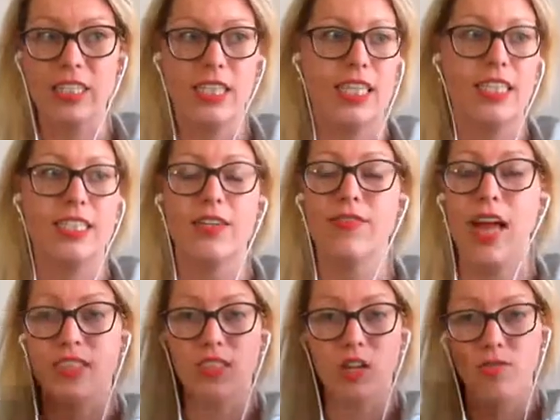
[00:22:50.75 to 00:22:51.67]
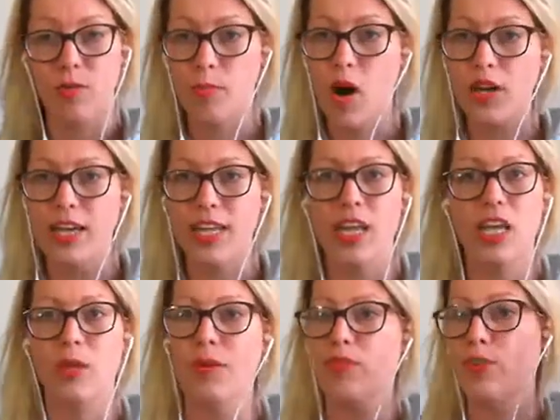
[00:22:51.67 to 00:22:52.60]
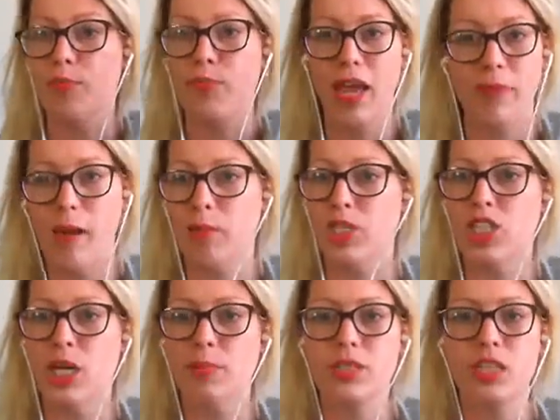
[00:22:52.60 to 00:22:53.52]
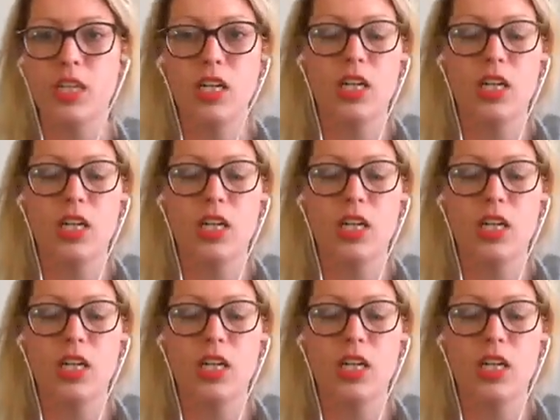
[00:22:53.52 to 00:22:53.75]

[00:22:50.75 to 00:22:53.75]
And if that's not for marketing, it could be for your paid memberships,